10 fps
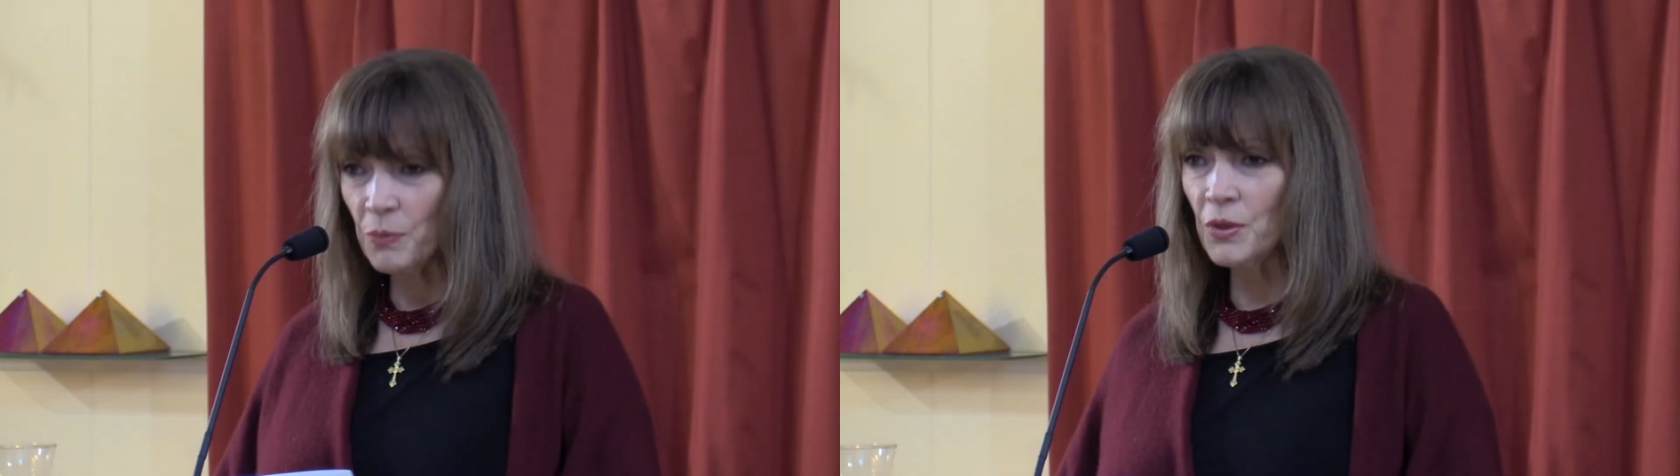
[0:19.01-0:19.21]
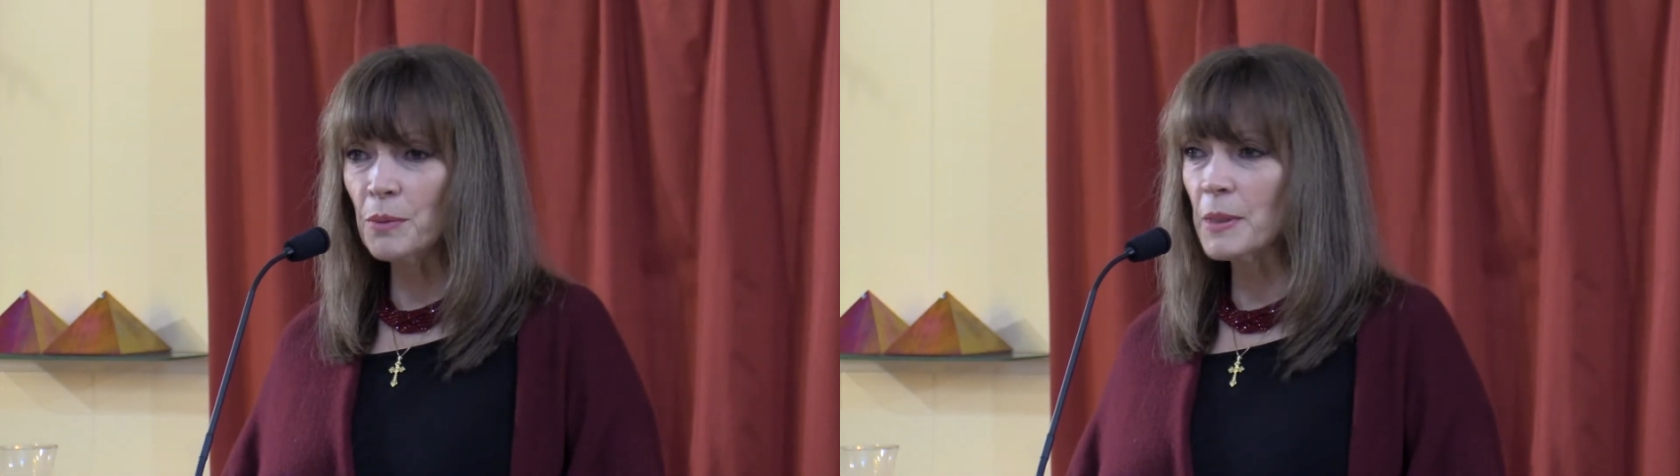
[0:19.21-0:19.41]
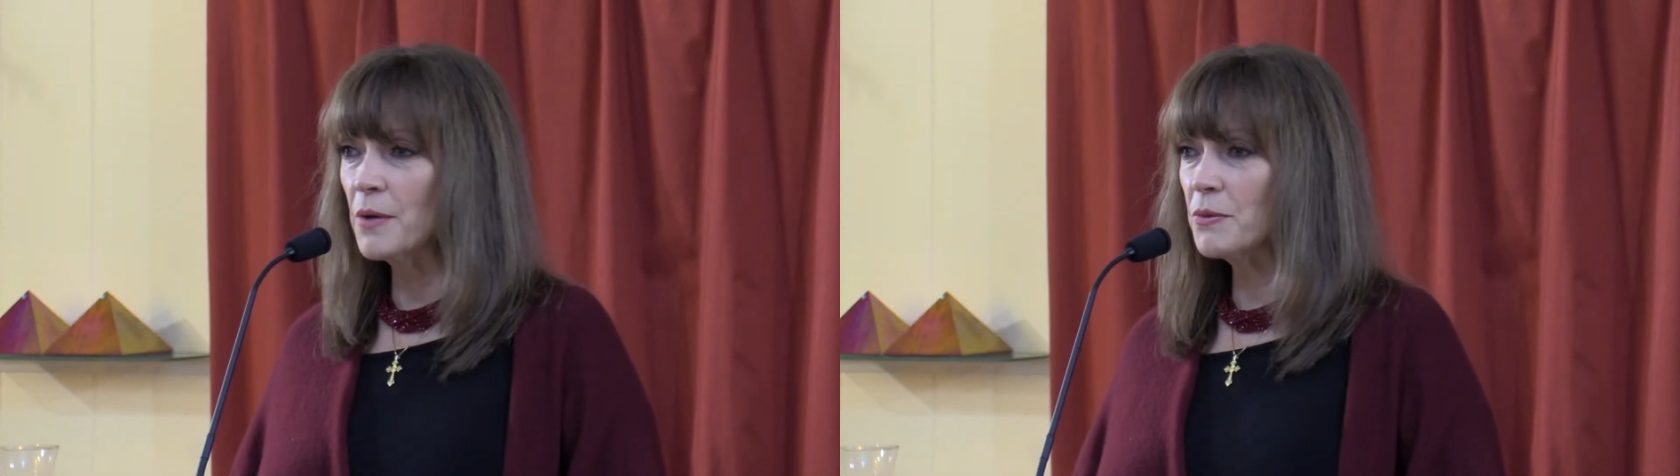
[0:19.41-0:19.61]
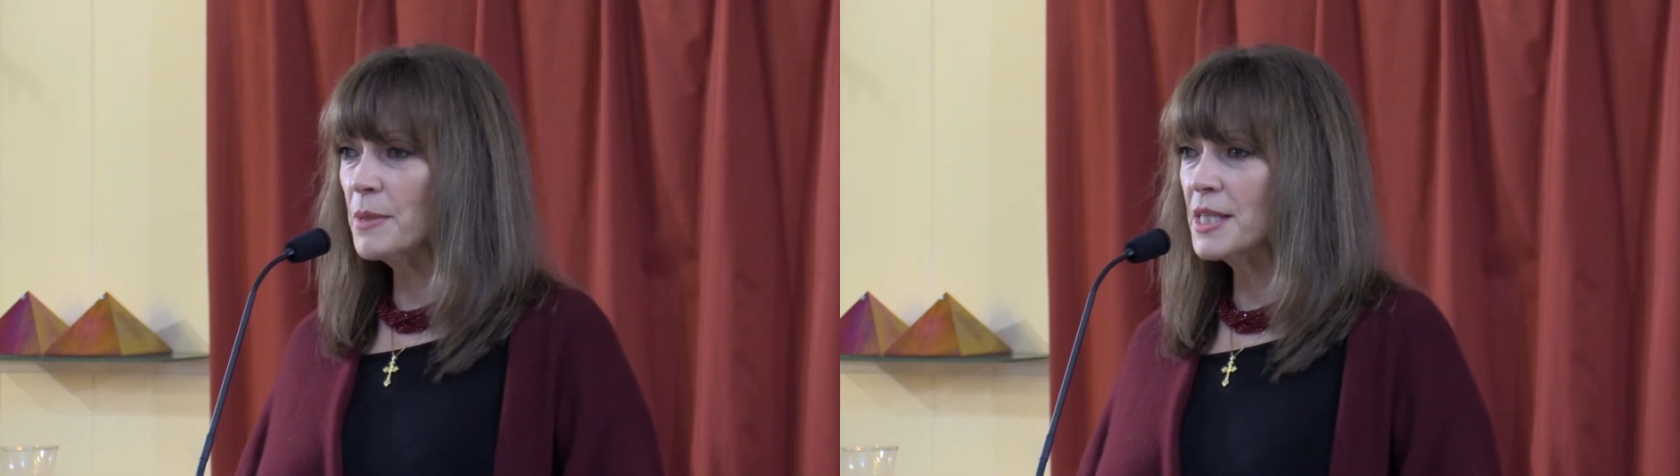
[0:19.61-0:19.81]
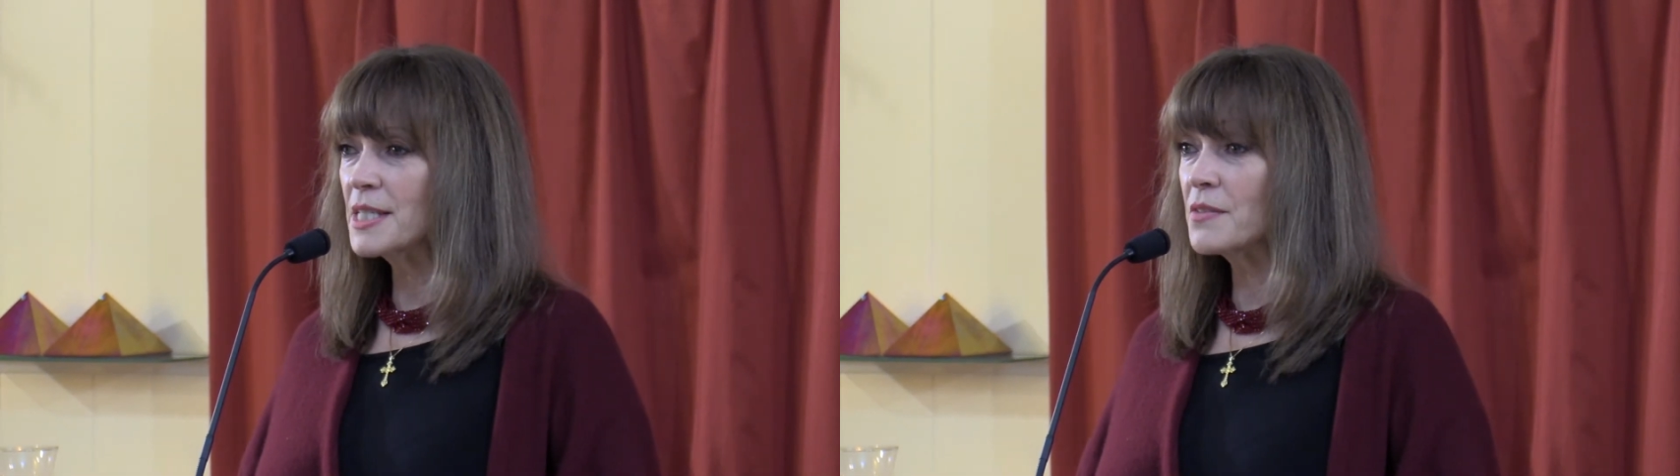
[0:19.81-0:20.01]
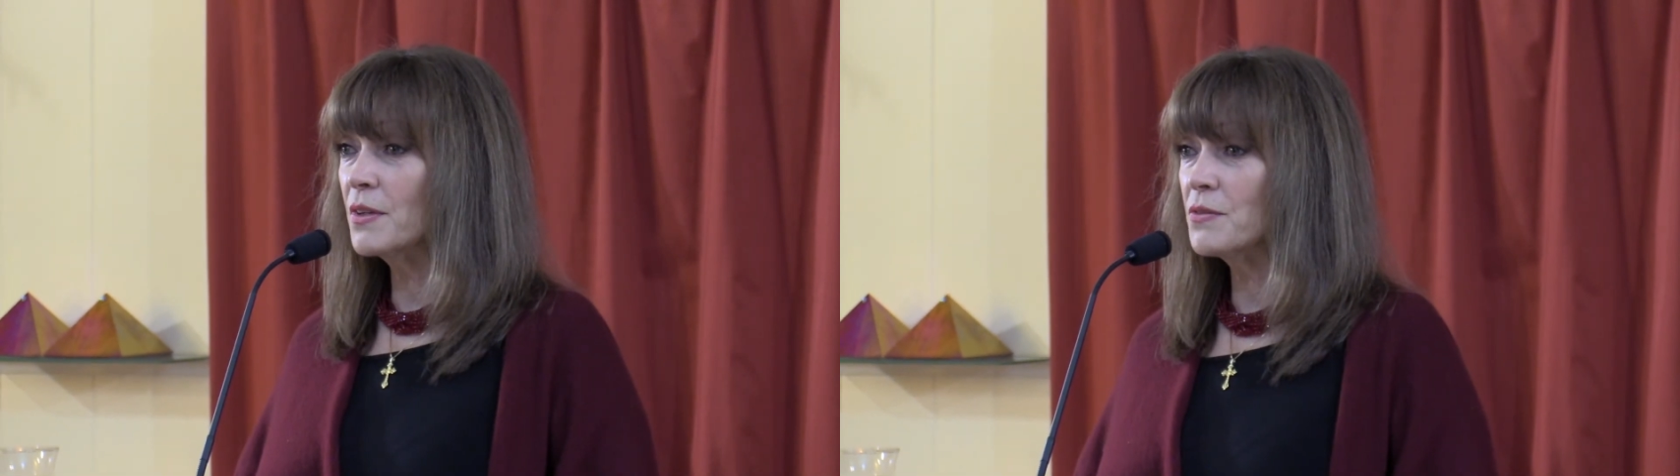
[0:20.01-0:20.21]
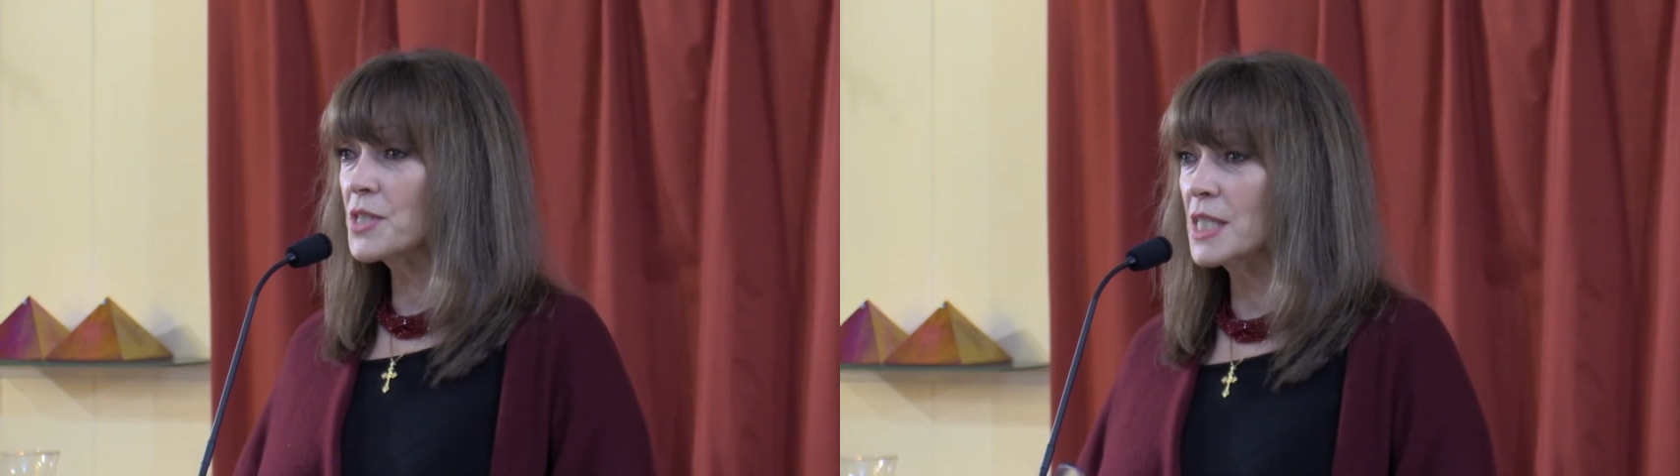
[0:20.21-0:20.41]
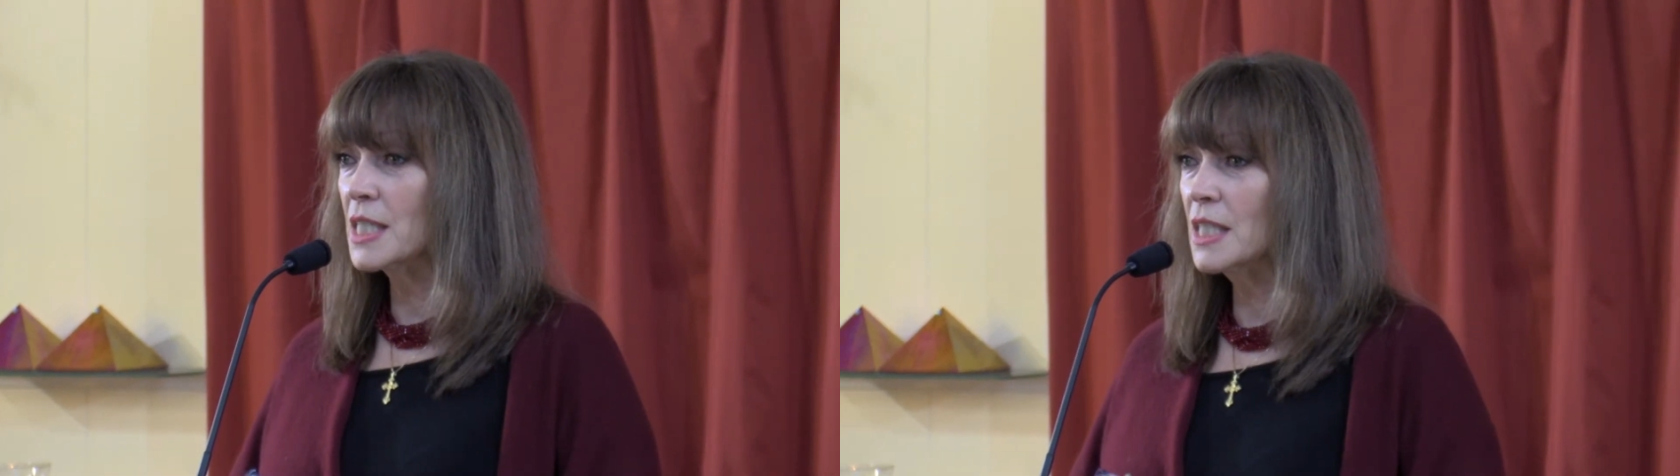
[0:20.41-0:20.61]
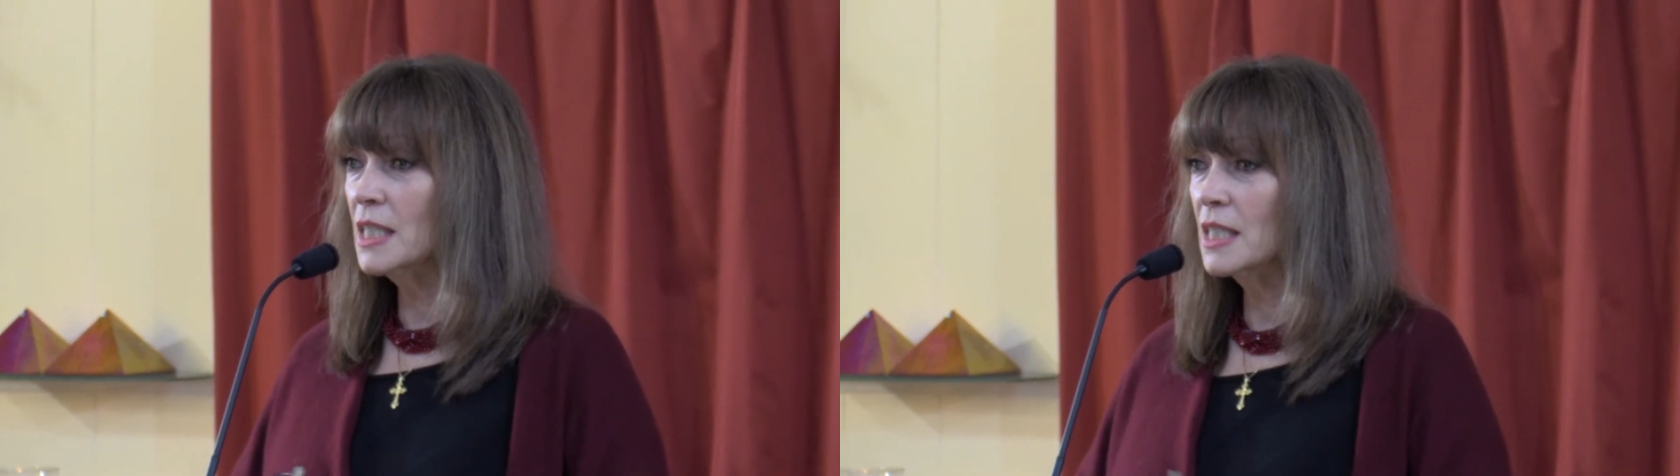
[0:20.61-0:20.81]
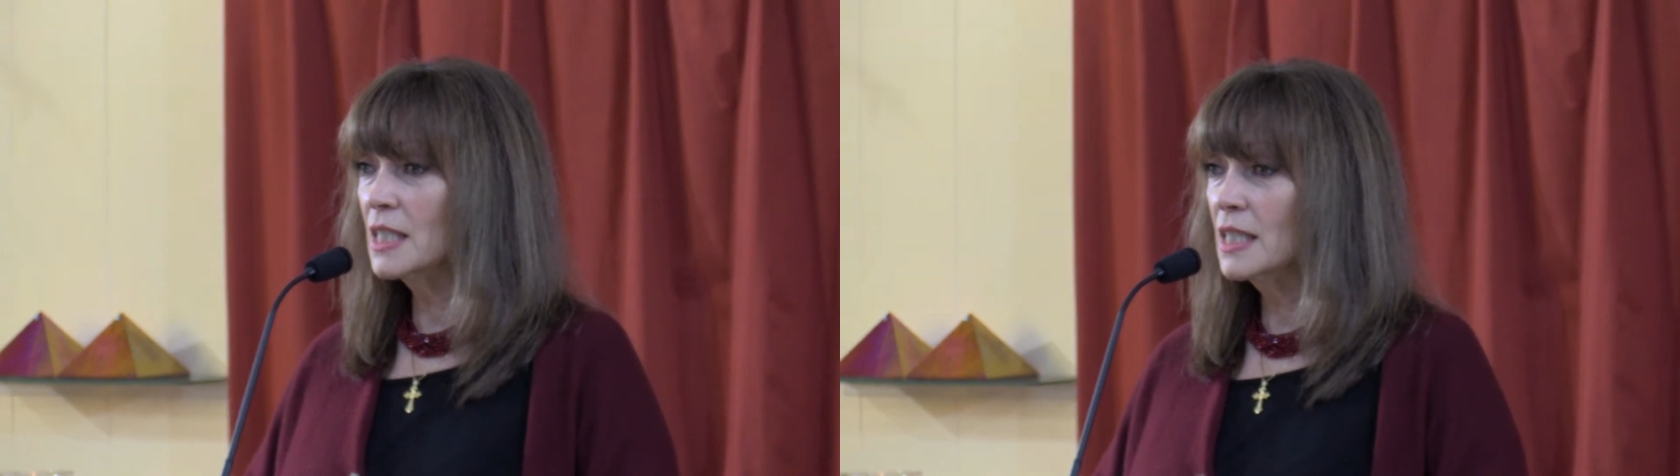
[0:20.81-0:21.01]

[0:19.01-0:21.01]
will you play with me? This is fun for Cindy.